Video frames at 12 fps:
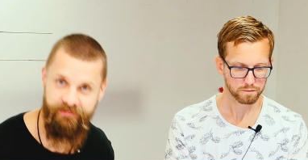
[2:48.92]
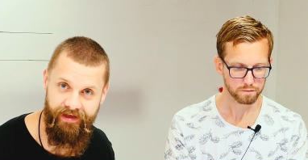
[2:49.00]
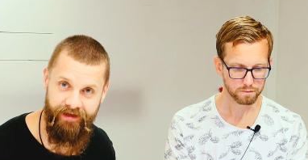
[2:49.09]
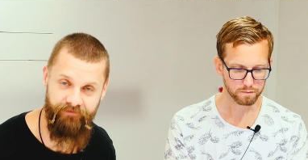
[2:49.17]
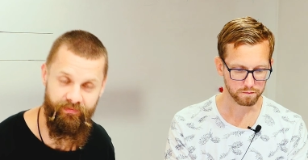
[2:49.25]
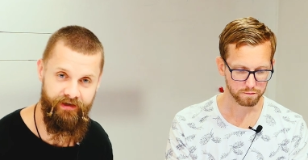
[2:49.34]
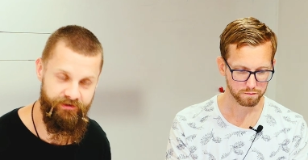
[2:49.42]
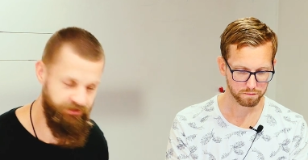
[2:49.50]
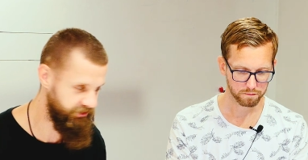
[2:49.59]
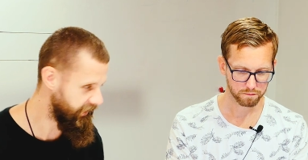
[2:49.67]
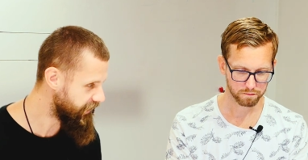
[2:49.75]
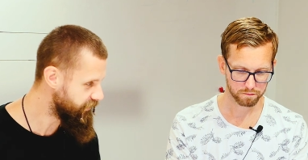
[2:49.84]
Speaker 1: today.
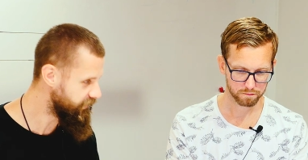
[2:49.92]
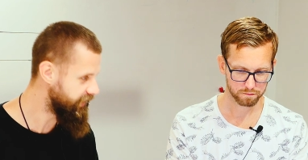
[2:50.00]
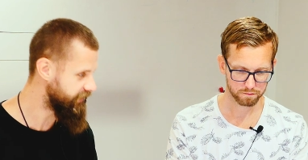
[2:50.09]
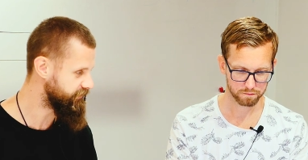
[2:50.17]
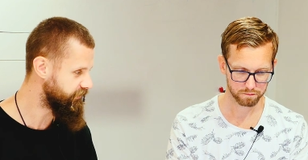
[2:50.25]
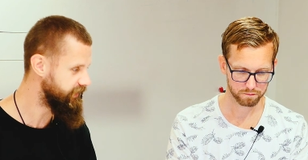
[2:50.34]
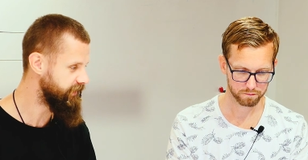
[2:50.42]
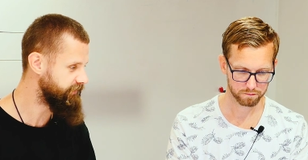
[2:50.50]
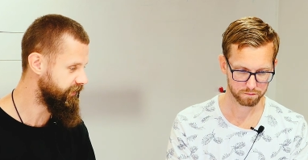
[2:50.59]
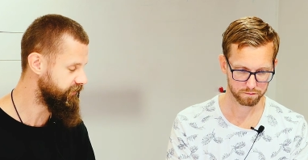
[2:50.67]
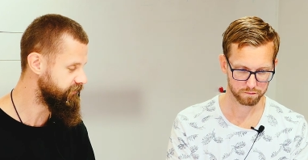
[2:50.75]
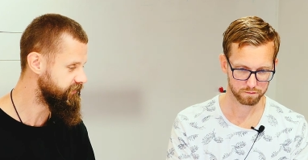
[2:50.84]
Today we are talking
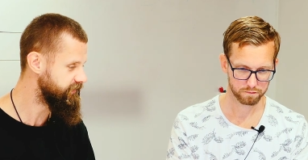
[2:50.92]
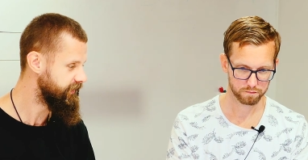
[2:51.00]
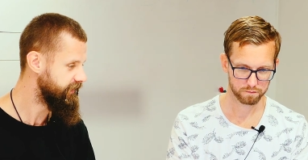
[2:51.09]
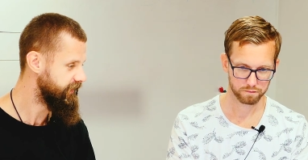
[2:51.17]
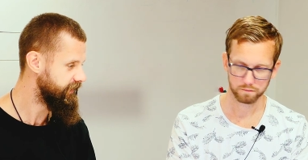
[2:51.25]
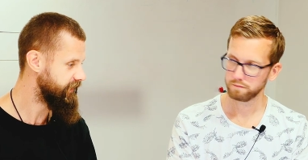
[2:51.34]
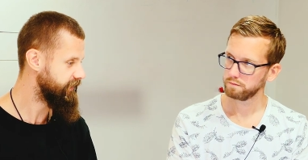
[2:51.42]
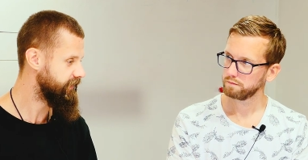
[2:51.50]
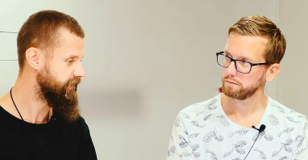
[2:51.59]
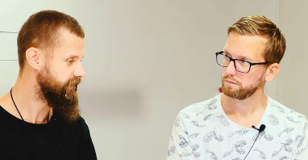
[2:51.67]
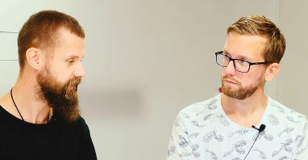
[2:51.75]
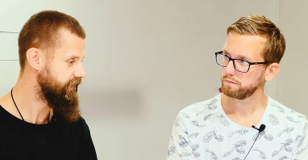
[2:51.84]
about
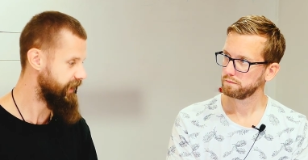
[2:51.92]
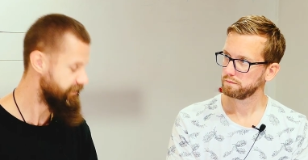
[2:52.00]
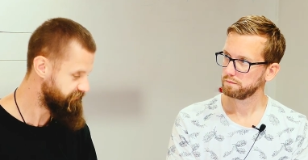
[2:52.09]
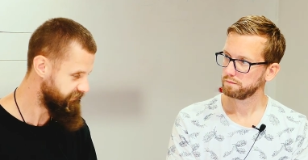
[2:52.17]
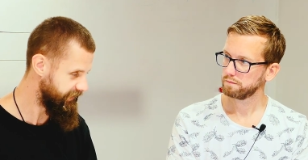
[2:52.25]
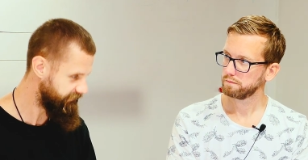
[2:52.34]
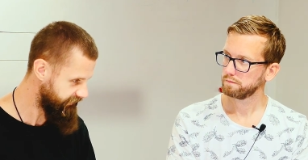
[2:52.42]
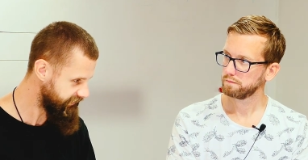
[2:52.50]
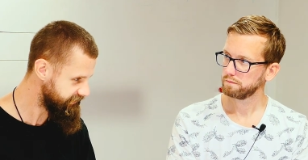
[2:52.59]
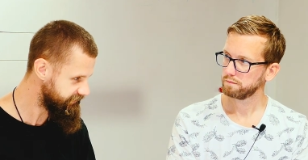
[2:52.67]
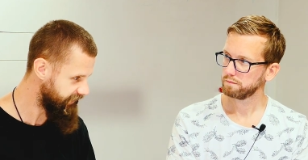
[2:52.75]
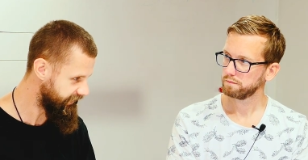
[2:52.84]
app
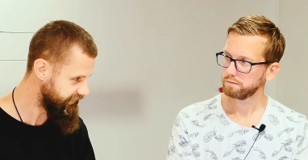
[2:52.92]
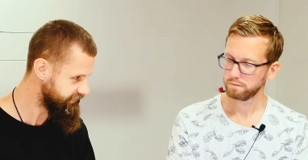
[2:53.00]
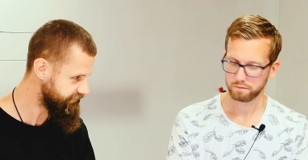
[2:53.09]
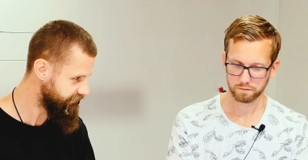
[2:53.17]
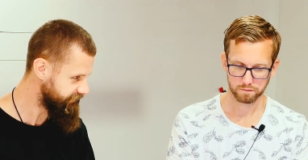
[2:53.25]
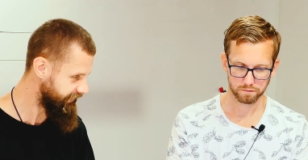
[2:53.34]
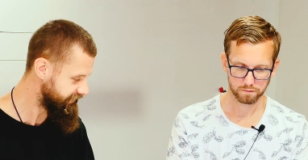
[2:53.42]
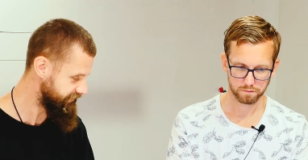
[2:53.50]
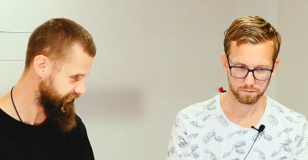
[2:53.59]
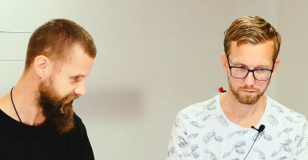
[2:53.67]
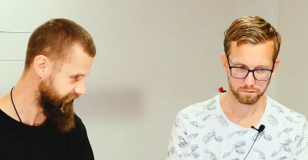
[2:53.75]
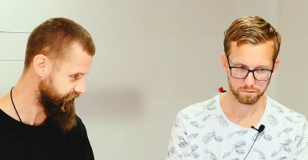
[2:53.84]
manifest and it's not
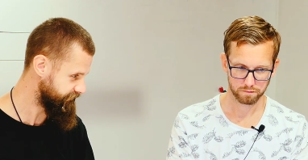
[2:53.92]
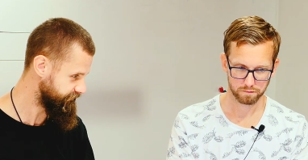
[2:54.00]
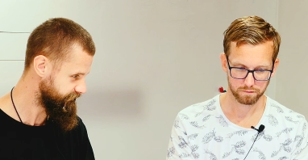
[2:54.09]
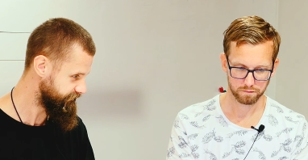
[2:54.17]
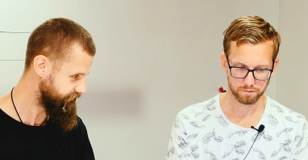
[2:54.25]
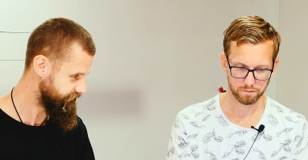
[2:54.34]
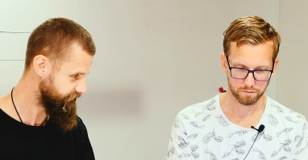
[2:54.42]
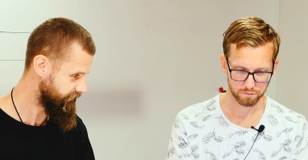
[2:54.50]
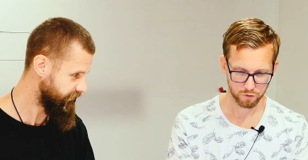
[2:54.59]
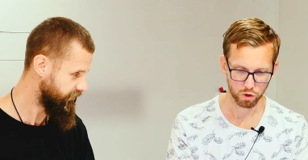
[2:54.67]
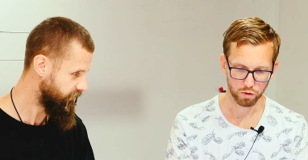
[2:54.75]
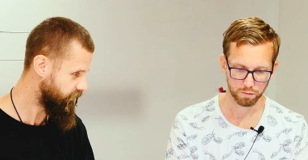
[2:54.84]
XML.
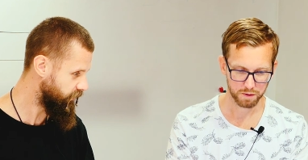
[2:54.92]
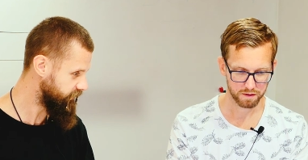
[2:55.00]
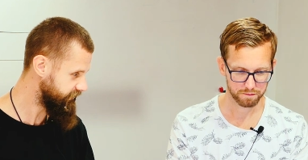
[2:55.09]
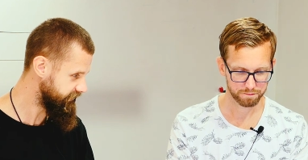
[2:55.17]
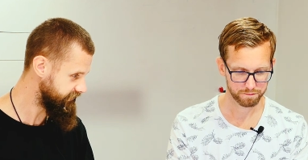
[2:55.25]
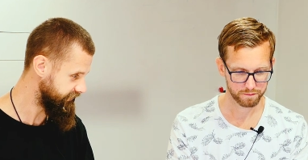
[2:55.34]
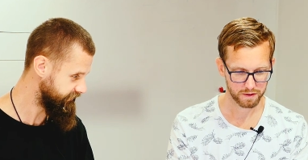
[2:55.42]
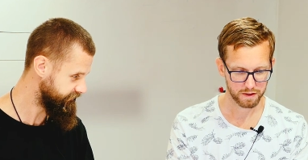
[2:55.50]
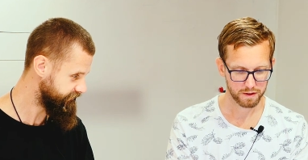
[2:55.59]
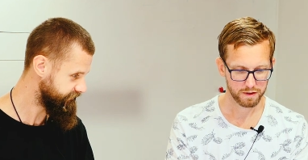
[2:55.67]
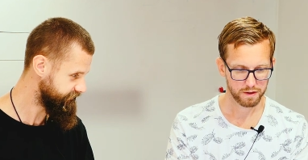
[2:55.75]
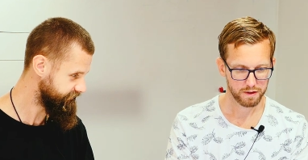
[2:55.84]
No.
Speaker 2: What is it?
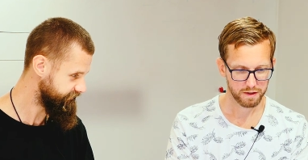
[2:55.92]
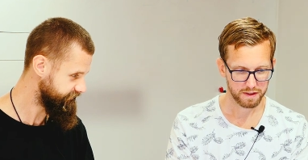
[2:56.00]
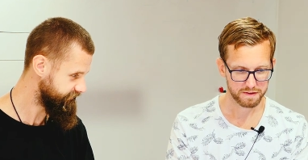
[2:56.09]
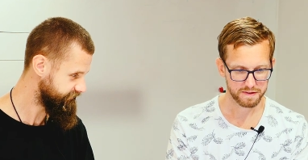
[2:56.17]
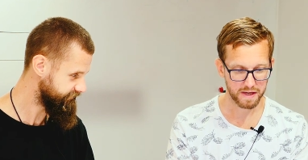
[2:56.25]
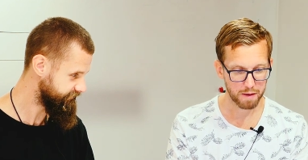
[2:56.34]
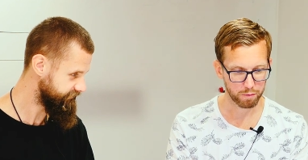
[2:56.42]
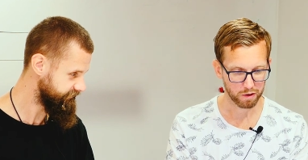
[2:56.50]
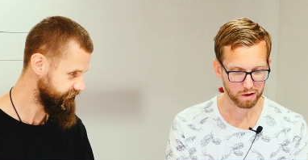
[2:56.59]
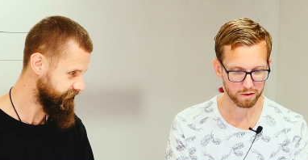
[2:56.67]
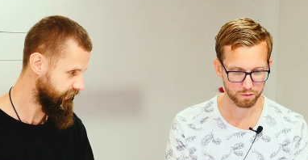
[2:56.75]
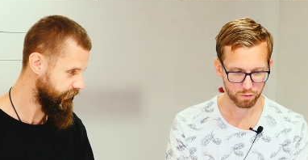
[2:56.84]
It's
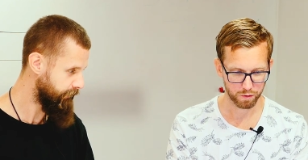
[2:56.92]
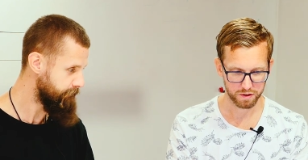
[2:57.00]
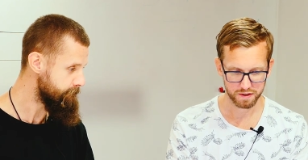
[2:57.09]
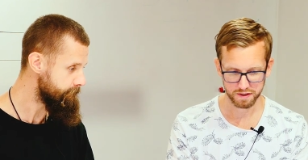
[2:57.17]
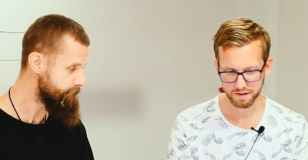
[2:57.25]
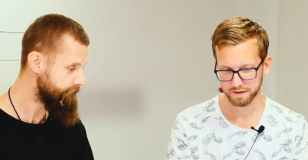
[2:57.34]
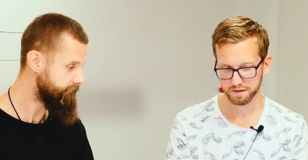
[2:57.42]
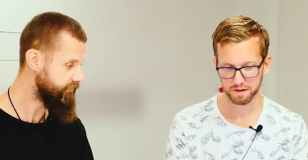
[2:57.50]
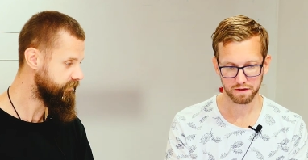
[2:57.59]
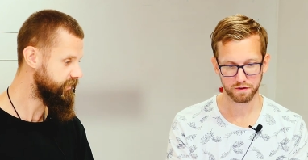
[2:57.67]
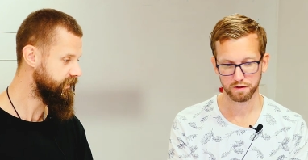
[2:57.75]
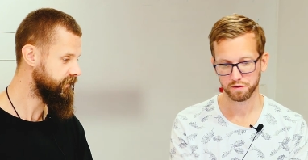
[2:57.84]
YAML, which is
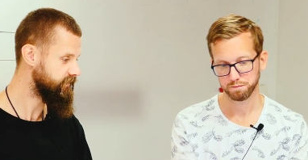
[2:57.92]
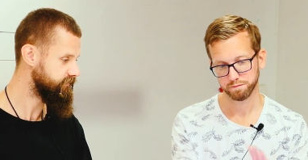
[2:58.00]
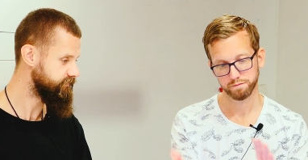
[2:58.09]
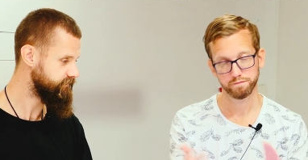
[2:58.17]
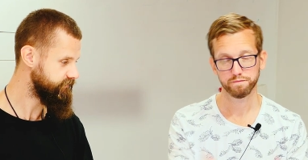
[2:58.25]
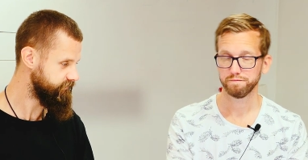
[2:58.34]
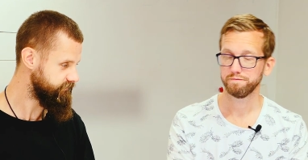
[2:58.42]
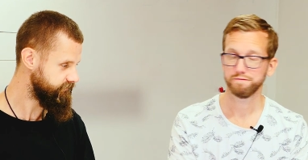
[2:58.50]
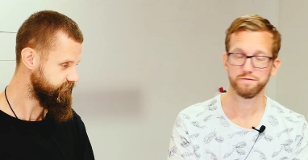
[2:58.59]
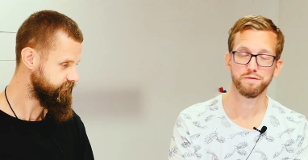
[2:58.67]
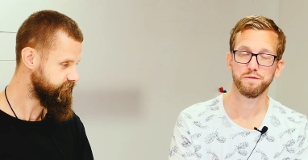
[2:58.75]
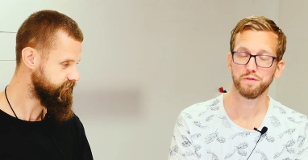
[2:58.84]
another
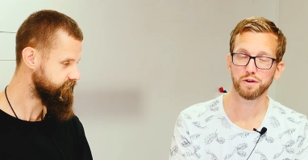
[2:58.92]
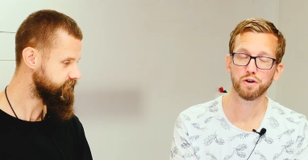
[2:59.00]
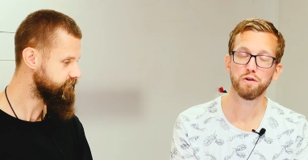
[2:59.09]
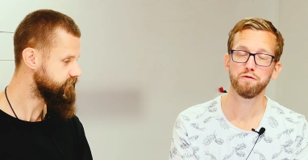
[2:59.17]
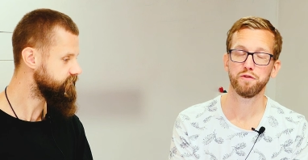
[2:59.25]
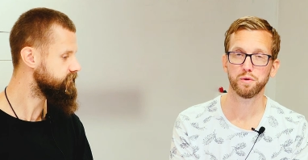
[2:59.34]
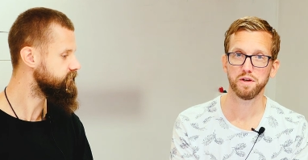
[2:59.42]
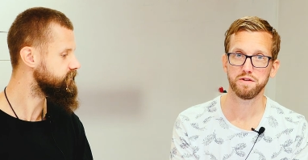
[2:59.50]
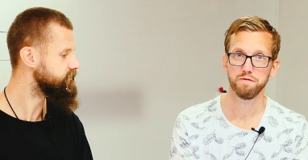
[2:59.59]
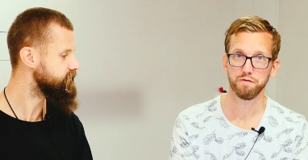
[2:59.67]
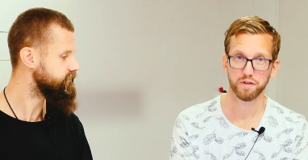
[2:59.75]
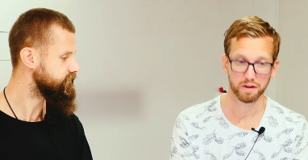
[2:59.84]

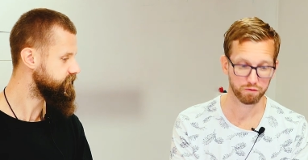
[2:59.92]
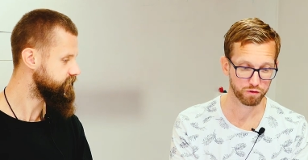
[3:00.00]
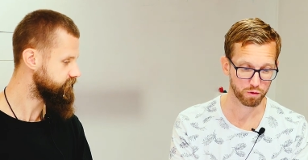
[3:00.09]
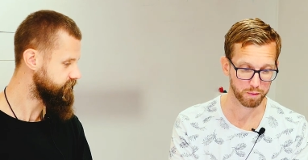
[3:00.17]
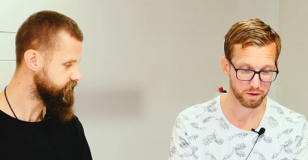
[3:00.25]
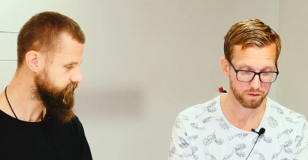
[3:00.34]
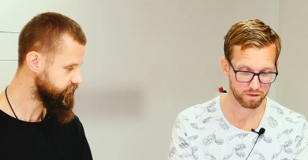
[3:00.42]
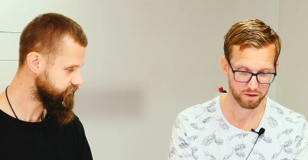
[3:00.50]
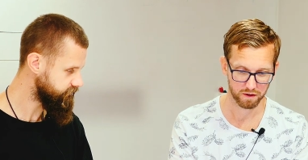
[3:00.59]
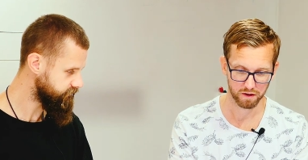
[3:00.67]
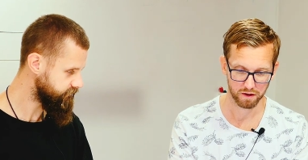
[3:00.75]
configuration file format. Uh,